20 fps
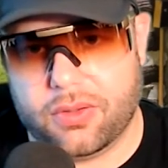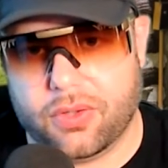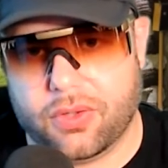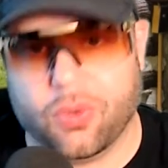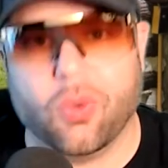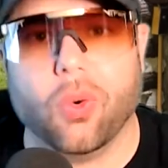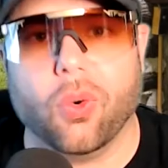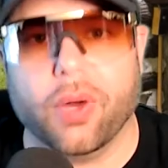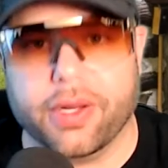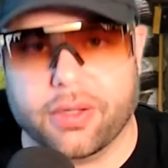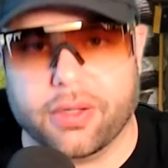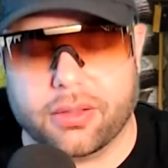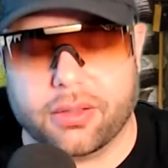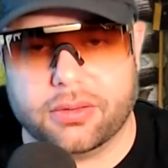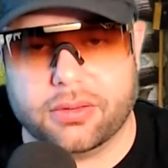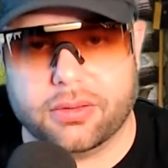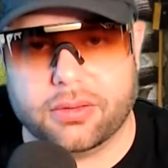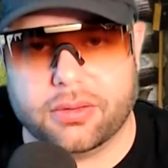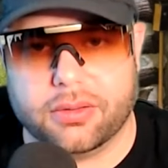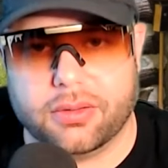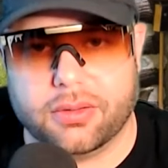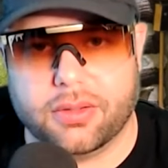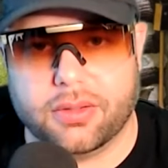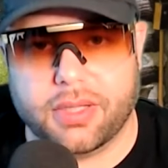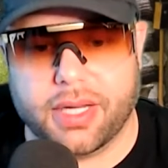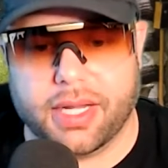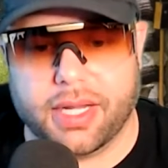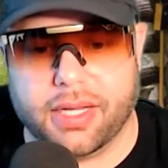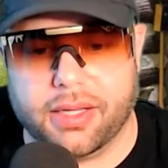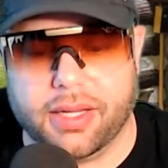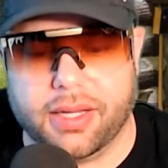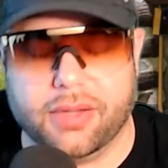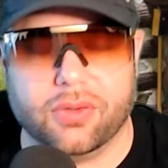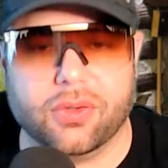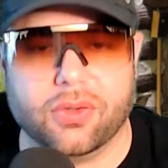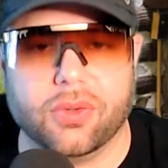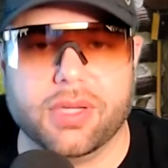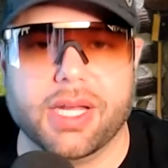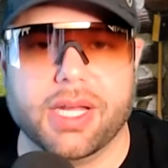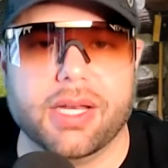oil, and
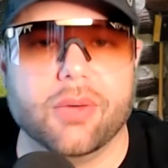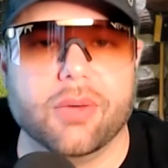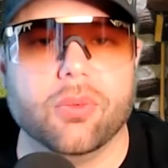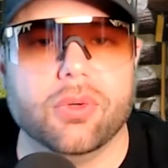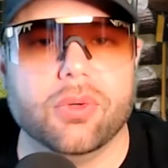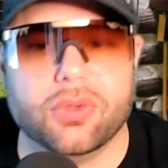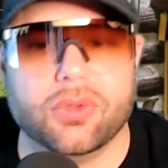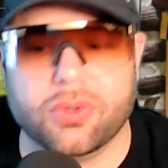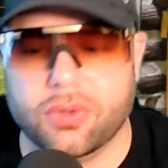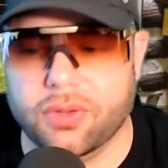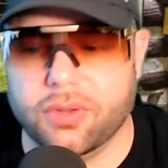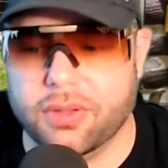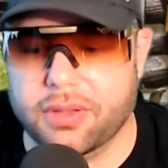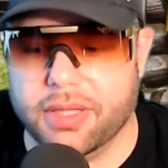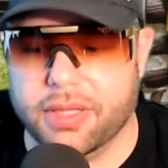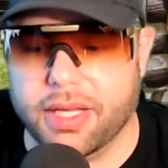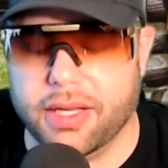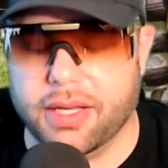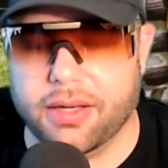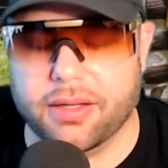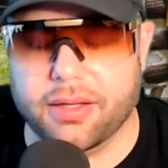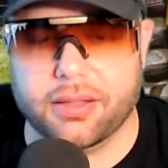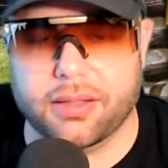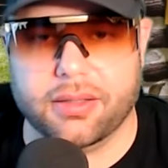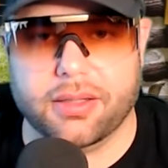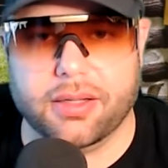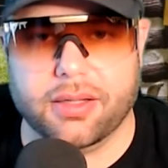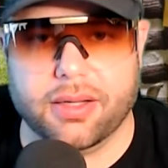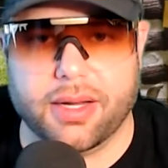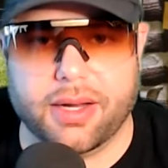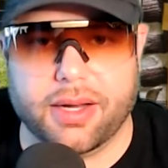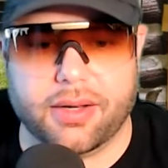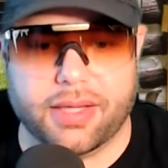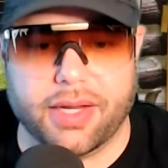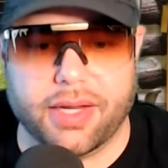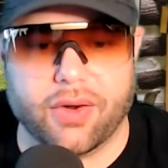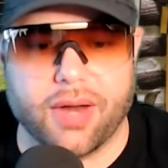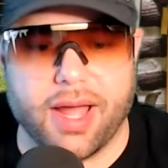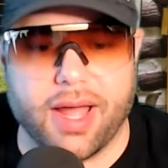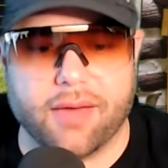so then it was then
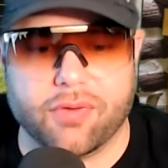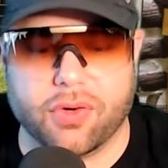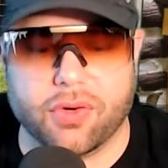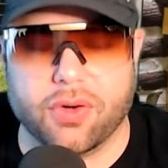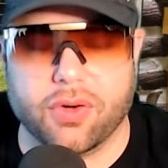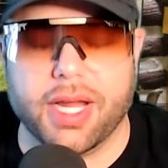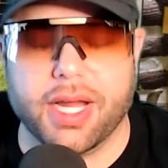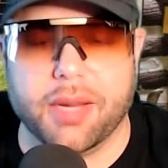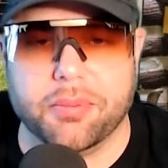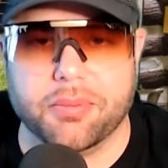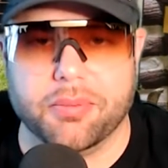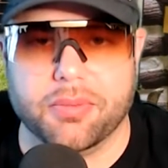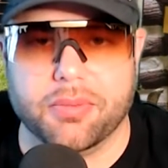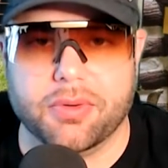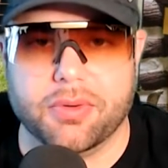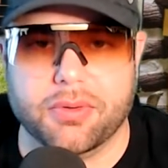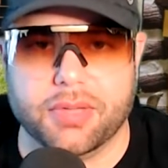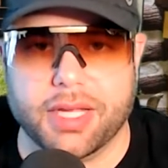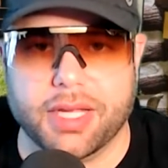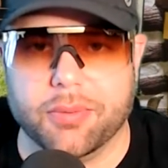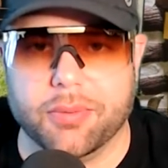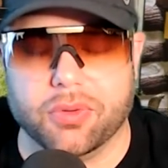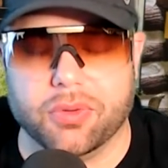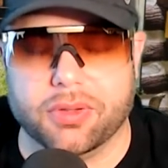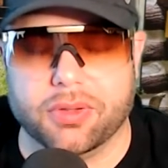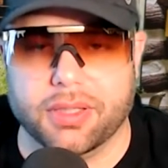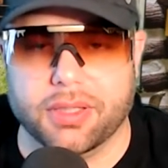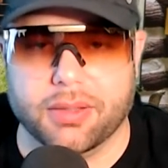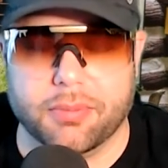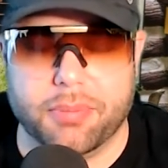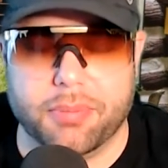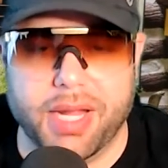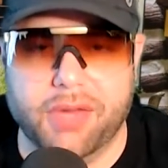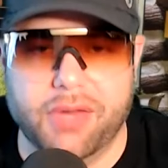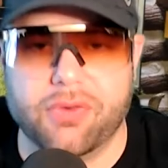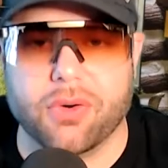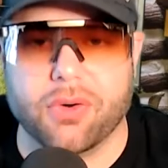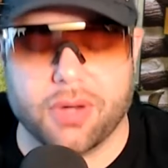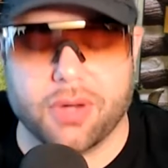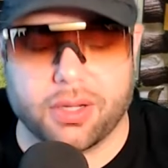thereafter labeled the
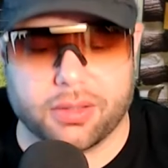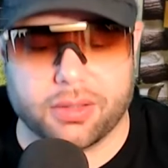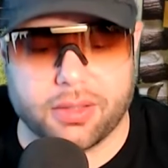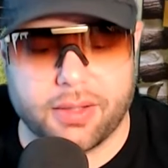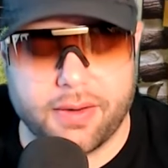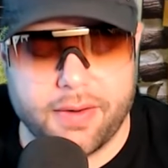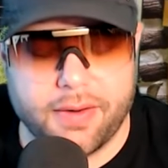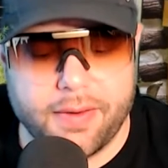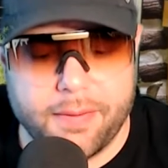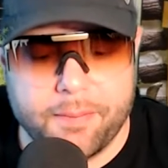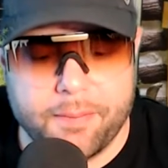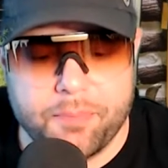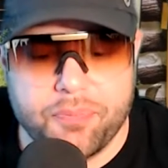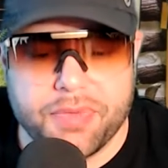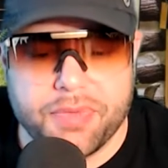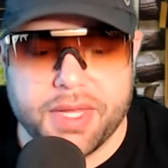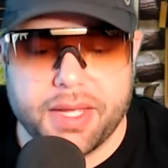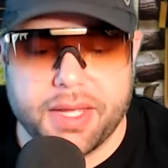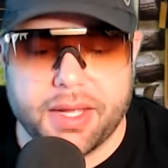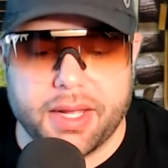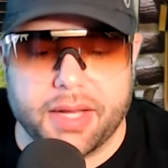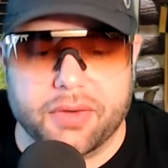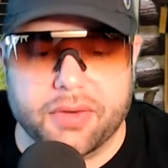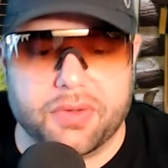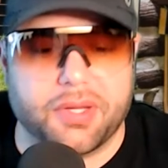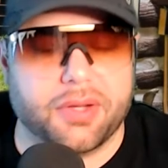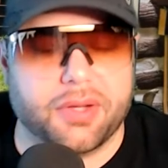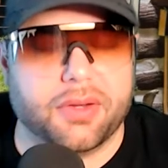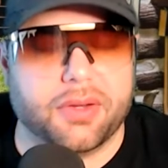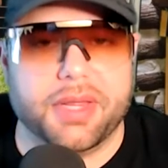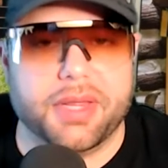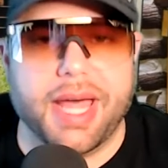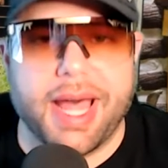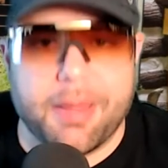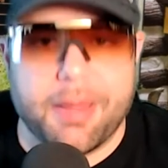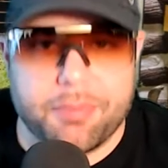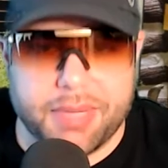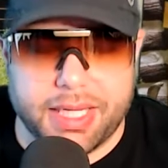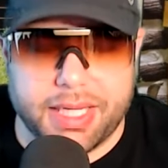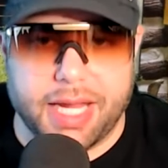petrodollar, until
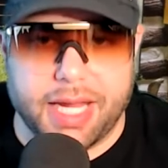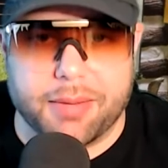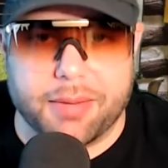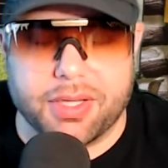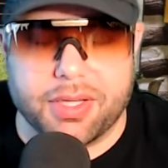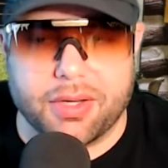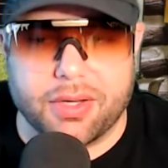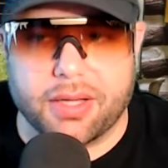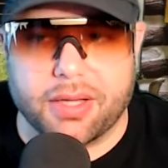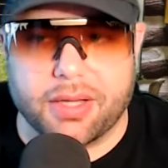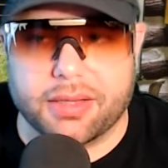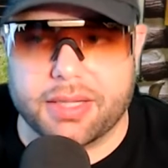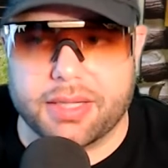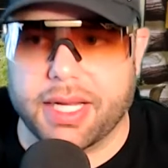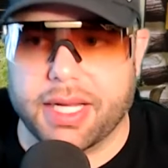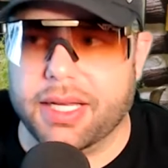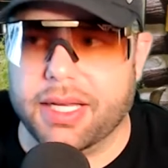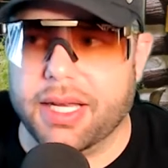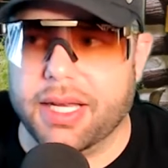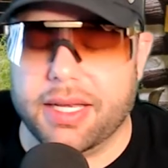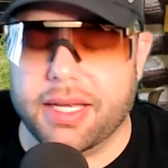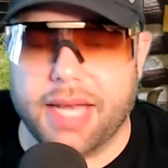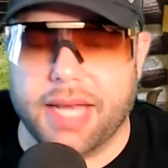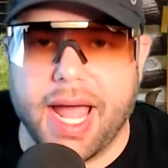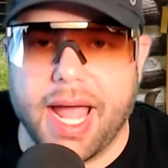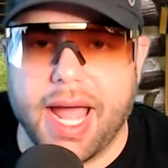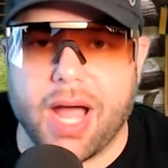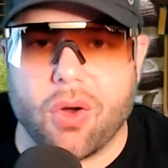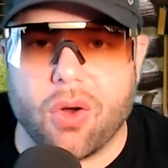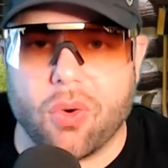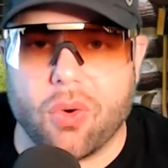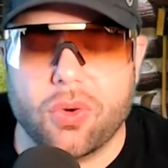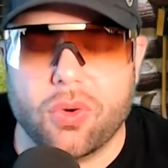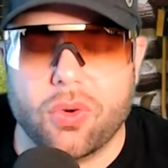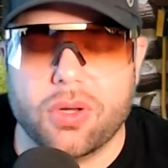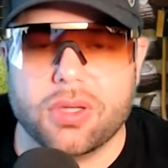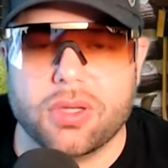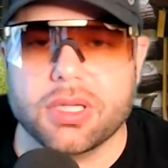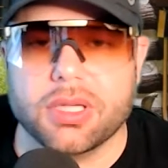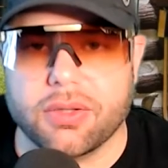that became a non-thing, and then now
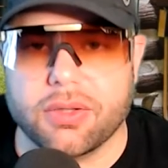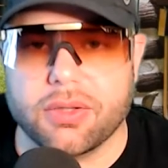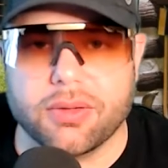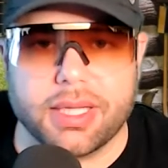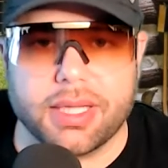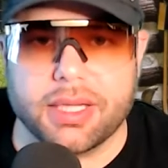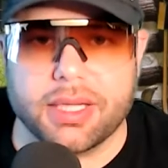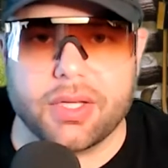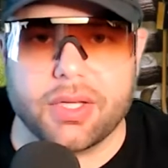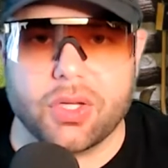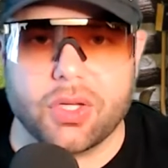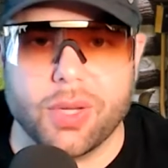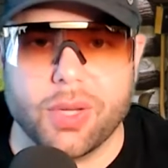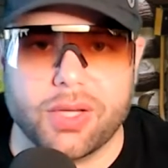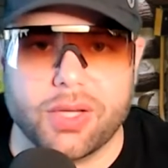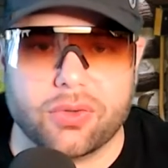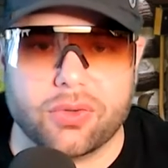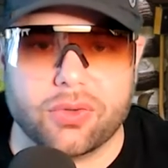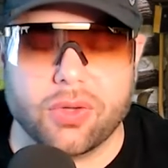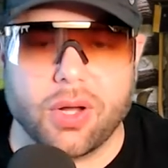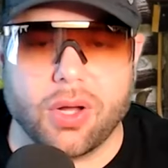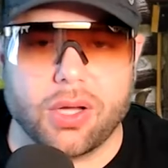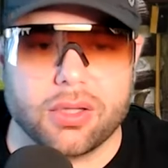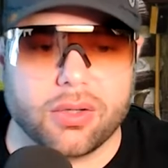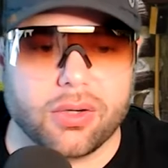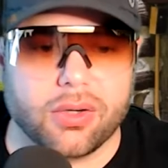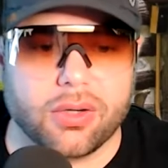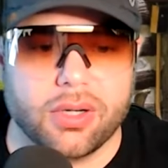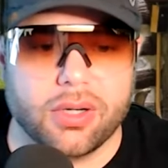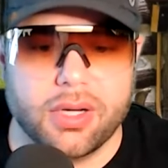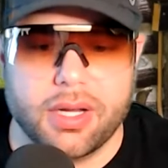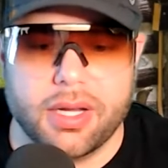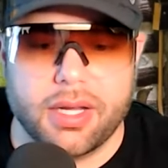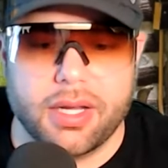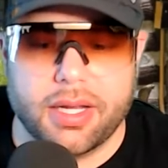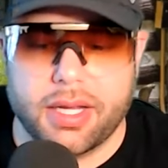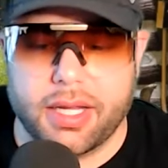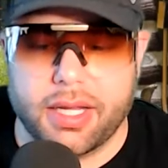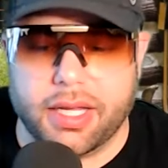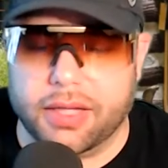literally the U.S. dollar
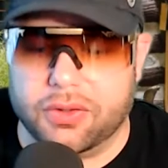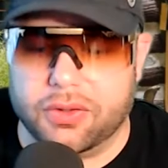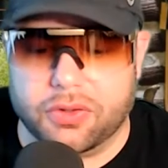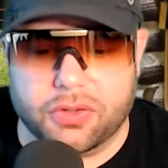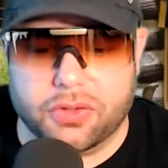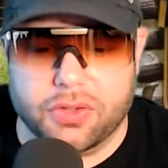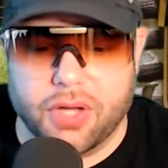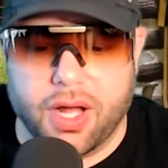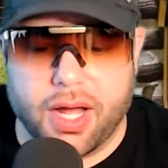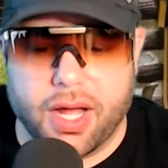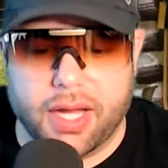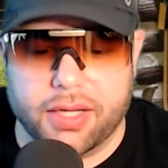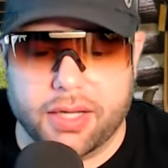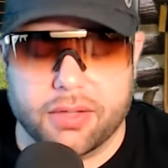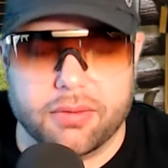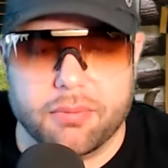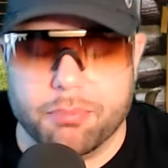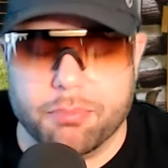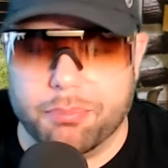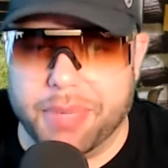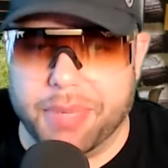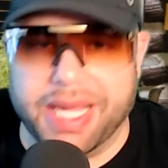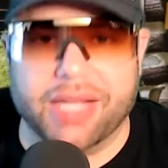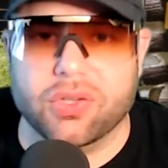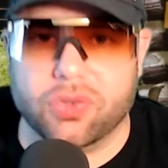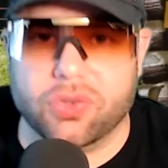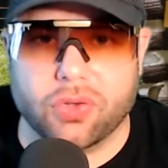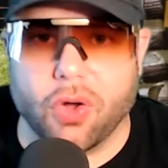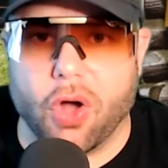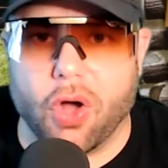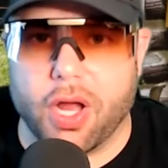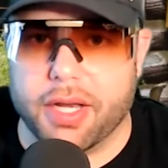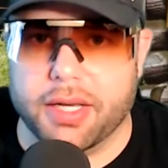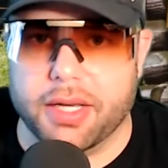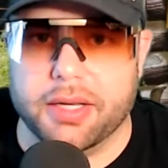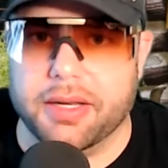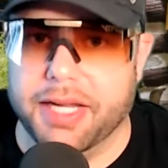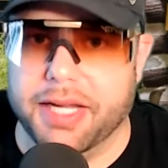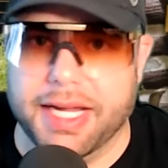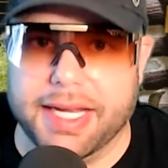is not based
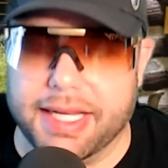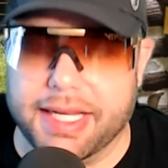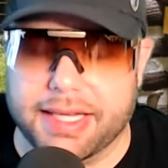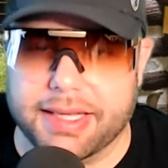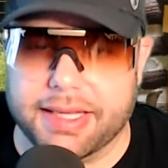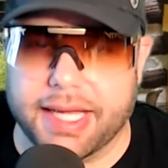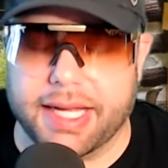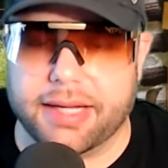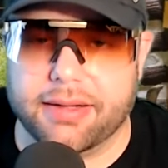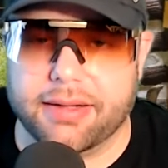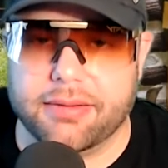on anything,